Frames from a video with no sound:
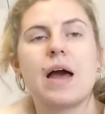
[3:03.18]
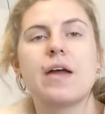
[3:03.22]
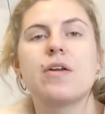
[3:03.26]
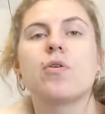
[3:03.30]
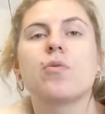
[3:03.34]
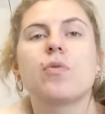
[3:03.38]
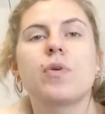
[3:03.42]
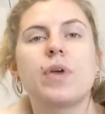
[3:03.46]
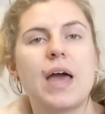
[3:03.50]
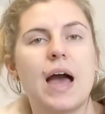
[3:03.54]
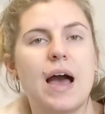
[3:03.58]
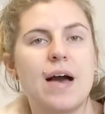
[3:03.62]
don't
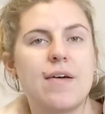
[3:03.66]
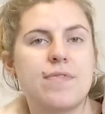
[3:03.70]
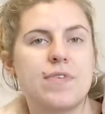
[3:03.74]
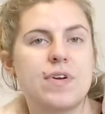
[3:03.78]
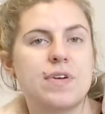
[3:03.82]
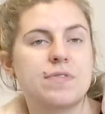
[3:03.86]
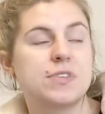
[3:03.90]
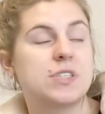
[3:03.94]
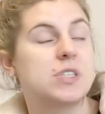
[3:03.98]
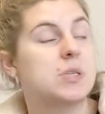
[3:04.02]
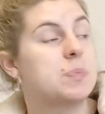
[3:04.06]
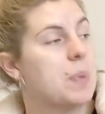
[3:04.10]
really have
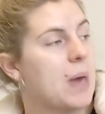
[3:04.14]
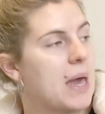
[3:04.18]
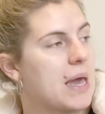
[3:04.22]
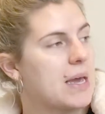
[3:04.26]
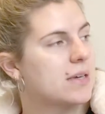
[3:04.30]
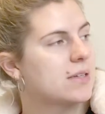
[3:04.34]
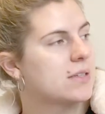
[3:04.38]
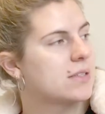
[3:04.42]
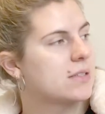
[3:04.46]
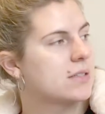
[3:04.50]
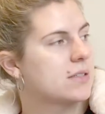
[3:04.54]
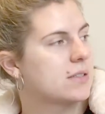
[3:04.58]
enough
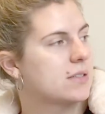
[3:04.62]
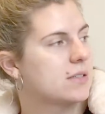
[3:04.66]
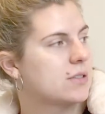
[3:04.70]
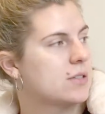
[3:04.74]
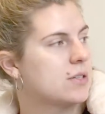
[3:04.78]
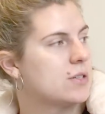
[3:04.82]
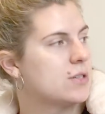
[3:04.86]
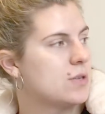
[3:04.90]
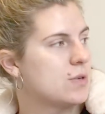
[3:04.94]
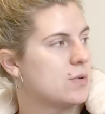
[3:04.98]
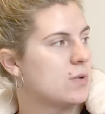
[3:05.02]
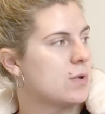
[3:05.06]
space to
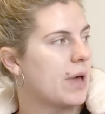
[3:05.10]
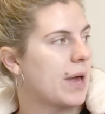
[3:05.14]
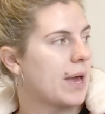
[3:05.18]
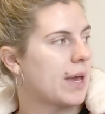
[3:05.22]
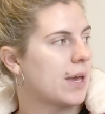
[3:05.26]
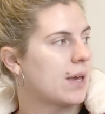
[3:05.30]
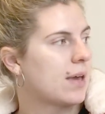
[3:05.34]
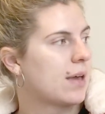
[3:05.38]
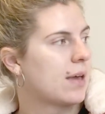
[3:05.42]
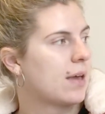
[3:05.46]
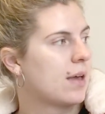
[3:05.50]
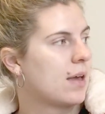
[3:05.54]
do
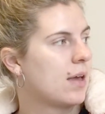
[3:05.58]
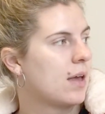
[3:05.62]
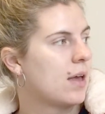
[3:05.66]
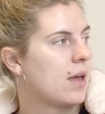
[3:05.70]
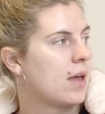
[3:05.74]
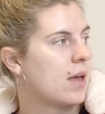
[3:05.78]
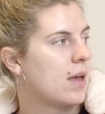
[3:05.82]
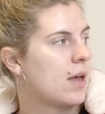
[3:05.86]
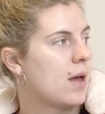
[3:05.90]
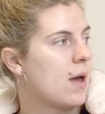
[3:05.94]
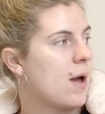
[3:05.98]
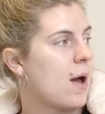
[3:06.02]
like
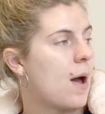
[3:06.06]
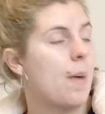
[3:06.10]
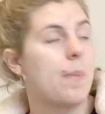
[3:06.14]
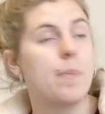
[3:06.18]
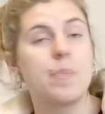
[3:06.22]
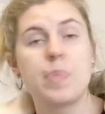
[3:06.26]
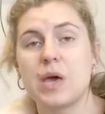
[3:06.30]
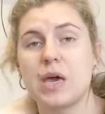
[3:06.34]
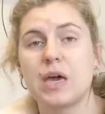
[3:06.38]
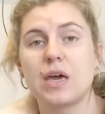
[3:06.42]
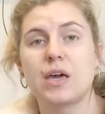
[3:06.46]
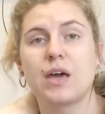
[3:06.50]
a
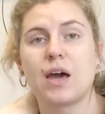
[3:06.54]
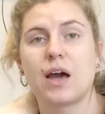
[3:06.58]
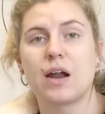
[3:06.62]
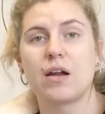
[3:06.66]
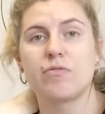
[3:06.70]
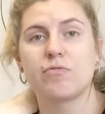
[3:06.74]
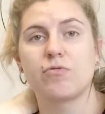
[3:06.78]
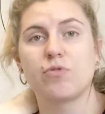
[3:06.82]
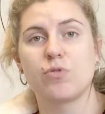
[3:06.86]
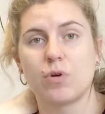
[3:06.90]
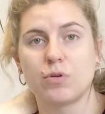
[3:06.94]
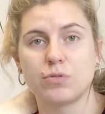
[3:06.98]
big kind
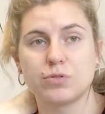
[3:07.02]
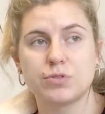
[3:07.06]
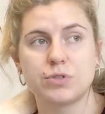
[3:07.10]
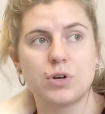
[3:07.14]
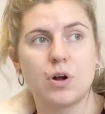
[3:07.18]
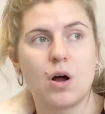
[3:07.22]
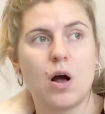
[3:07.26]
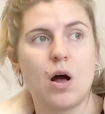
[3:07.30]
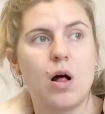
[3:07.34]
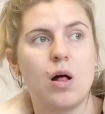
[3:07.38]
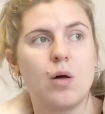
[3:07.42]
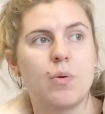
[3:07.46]
of grocery
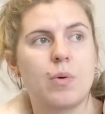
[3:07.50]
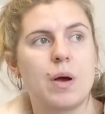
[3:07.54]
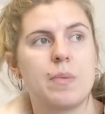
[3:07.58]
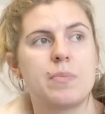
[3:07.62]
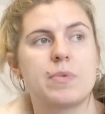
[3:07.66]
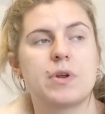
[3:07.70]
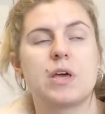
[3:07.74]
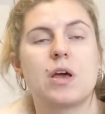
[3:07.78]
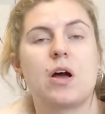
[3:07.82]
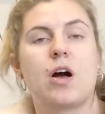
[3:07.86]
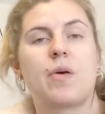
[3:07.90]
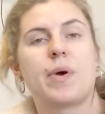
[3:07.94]
haul where I'm
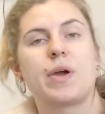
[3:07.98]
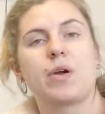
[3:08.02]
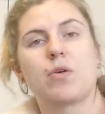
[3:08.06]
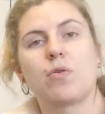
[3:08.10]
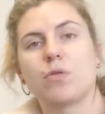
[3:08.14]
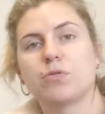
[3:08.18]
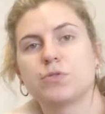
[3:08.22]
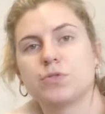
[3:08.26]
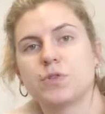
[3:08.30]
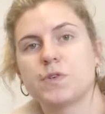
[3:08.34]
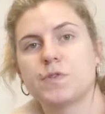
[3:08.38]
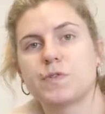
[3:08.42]
gonna get all my
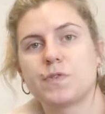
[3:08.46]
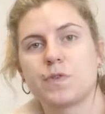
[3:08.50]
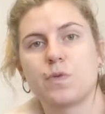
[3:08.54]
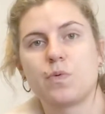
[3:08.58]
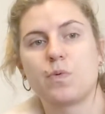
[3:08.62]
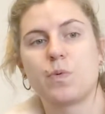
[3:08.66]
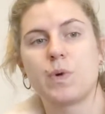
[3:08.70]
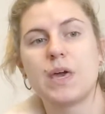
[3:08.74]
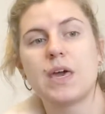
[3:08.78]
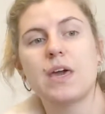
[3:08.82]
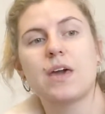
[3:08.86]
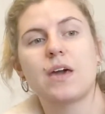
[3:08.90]
groceries for the
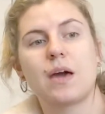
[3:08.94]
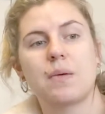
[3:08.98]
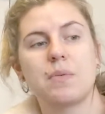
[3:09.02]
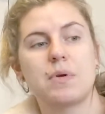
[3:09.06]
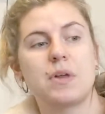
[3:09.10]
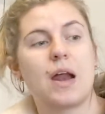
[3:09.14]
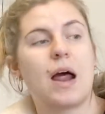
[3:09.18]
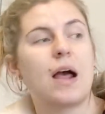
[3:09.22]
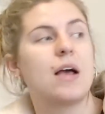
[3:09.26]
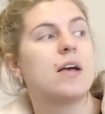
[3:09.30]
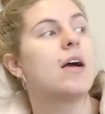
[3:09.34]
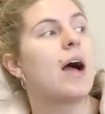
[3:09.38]
week.
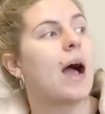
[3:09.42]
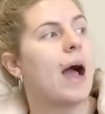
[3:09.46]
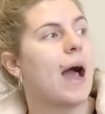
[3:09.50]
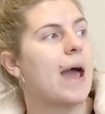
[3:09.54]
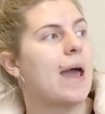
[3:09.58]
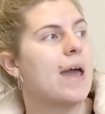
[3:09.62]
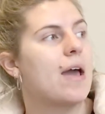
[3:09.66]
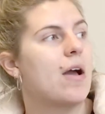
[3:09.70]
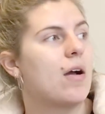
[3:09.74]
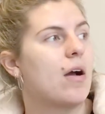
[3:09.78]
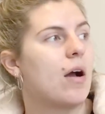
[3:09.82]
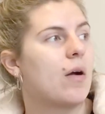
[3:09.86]

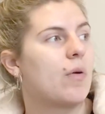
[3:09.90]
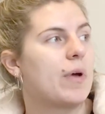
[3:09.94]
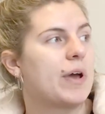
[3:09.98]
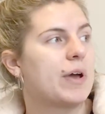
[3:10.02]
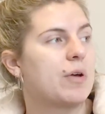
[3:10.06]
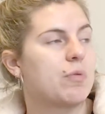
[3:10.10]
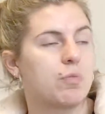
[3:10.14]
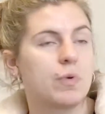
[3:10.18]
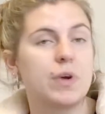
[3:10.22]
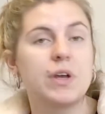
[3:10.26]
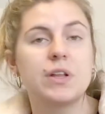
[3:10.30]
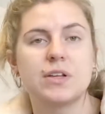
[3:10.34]
I
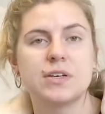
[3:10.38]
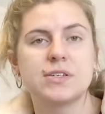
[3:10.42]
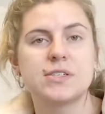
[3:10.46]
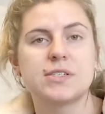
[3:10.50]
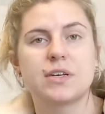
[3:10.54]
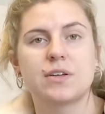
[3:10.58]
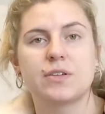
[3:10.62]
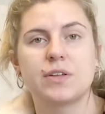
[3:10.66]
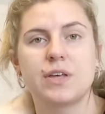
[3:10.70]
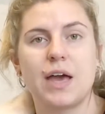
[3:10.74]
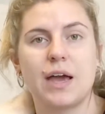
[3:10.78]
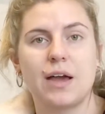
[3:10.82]

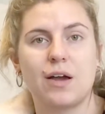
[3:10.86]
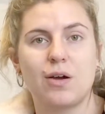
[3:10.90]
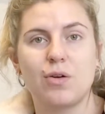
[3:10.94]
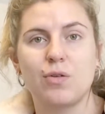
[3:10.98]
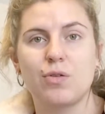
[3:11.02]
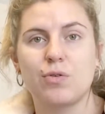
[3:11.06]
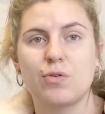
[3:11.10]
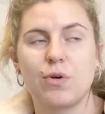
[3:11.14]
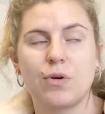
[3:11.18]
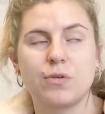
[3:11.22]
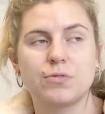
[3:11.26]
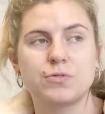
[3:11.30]
realistically, I go to
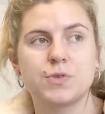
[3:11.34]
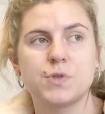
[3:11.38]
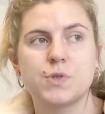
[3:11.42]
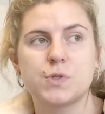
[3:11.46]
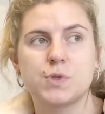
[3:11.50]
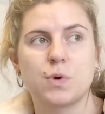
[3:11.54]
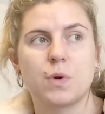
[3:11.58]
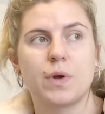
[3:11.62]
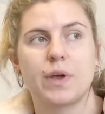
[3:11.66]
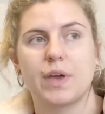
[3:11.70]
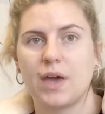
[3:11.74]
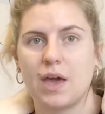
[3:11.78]
the grocery
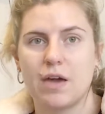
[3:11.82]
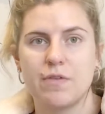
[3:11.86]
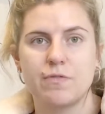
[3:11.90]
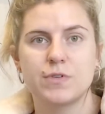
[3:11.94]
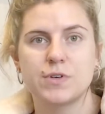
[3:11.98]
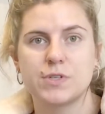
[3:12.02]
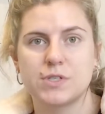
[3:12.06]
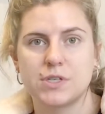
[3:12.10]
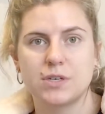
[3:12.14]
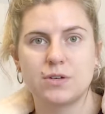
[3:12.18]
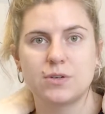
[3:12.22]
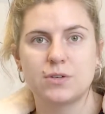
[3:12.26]
store like every
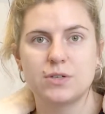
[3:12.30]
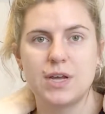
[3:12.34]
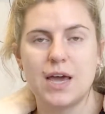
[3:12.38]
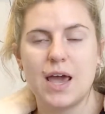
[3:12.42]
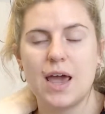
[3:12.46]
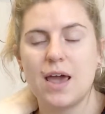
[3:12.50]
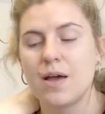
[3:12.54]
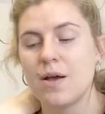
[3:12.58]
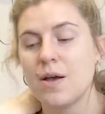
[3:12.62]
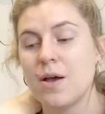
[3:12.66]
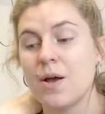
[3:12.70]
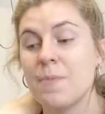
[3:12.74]
single
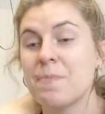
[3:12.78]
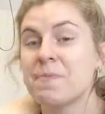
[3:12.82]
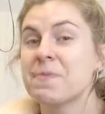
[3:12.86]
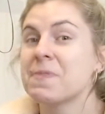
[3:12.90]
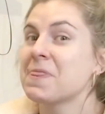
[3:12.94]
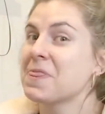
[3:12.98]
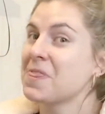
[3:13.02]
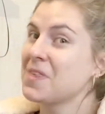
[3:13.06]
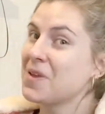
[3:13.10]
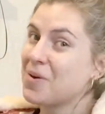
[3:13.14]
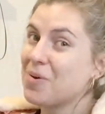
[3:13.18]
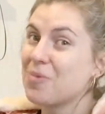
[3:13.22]
day,
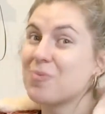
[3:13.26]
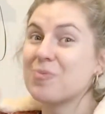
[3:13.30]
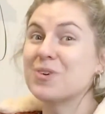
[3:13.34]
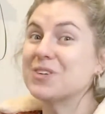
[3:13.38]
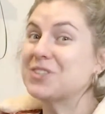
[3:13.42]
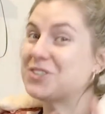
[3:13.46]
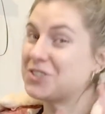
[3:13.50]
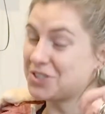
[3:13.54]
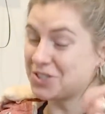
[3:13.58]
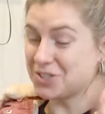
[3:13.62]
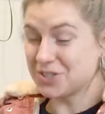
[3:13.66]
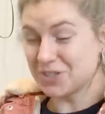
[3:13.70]

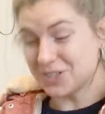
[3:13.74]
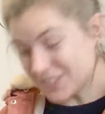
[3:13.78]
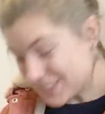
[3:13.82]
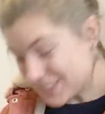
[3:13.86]
which you'll